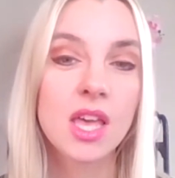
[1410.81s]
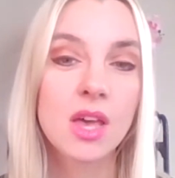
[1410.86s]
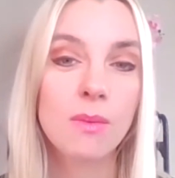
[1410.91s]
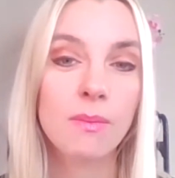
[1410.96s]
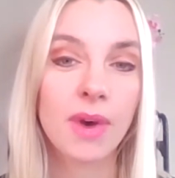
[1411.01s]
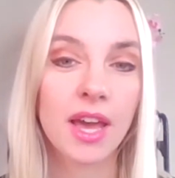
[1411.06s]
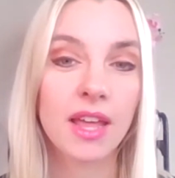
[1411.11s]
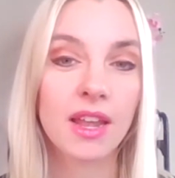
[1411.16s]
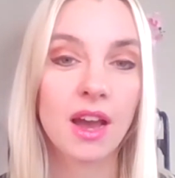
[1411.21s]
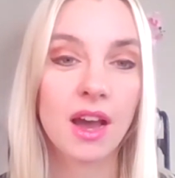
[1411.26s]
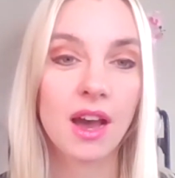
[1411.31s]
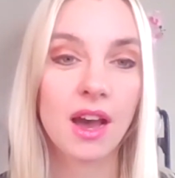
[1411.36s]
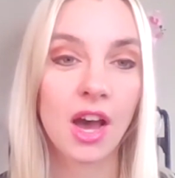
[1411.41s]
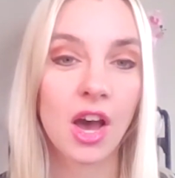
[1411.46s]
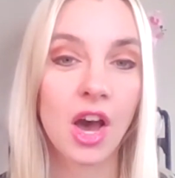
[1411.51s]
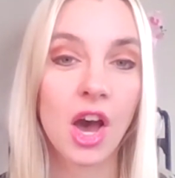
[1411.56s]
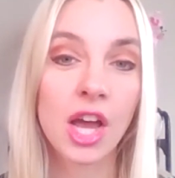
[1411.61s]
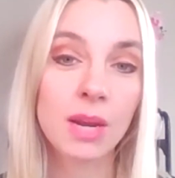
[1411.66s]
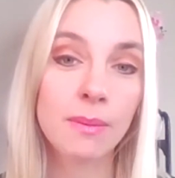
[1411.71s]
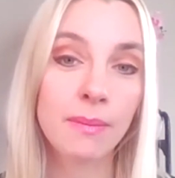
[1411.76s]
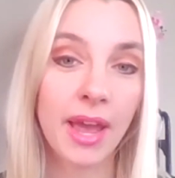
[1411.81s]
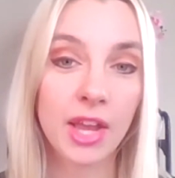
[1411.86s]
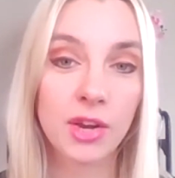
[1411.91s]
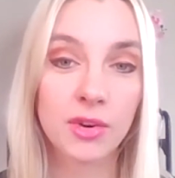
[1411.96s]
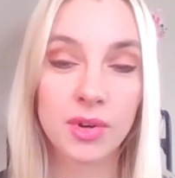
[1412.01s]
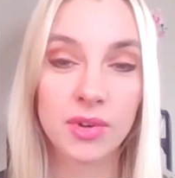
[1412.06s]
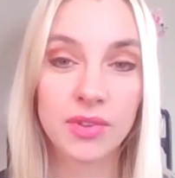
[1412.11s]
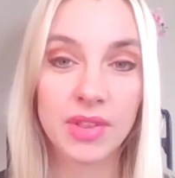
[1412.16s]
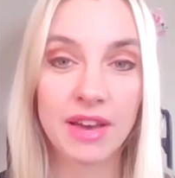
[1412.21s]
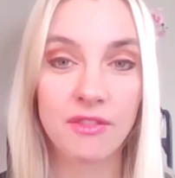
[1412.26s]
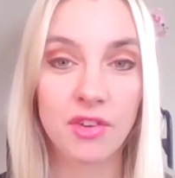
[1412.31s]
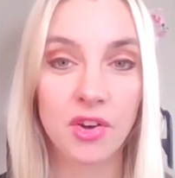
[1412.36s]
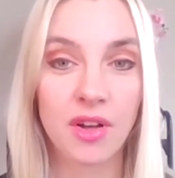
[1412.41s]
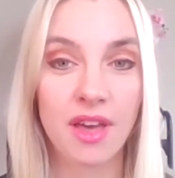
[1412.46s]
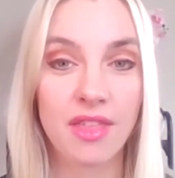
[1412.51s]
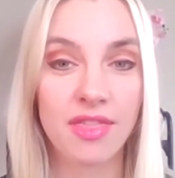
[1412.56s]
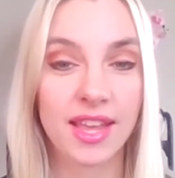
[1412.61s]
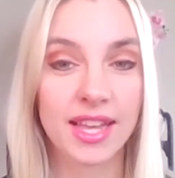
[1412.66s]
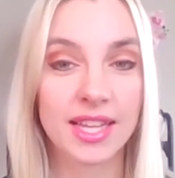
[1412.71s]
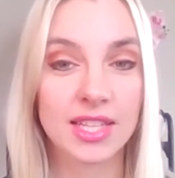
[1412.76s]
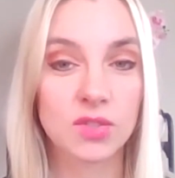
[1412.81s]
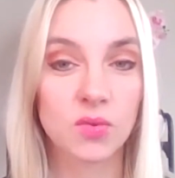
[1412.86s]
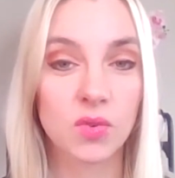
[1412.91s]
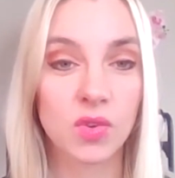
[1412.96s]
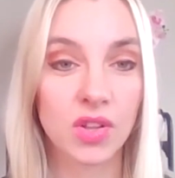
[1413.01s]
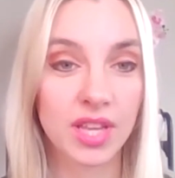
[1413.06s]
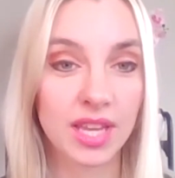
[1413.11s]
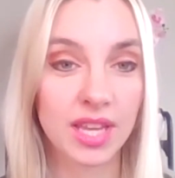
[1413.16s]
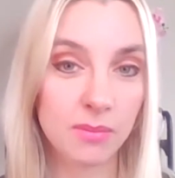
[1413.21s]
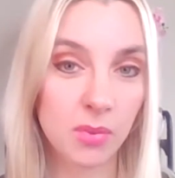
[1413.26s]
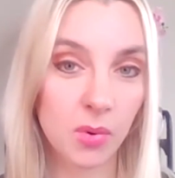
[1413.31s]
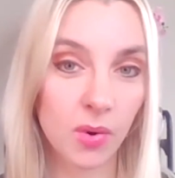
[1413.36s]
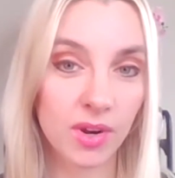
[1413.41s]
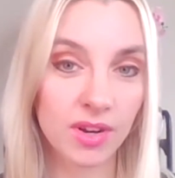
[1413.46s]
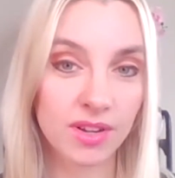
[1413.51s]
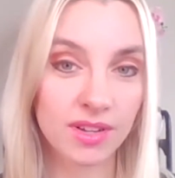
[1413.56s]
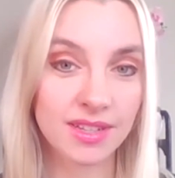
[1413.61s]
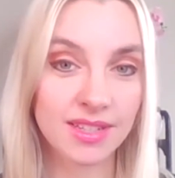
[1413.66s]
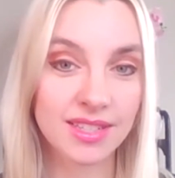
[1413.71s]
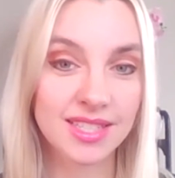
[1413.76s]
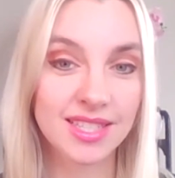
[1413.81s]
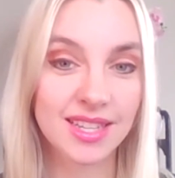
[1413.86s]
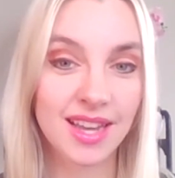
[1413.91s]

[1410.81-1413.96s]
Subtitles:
But on a micro level, I think it's really important,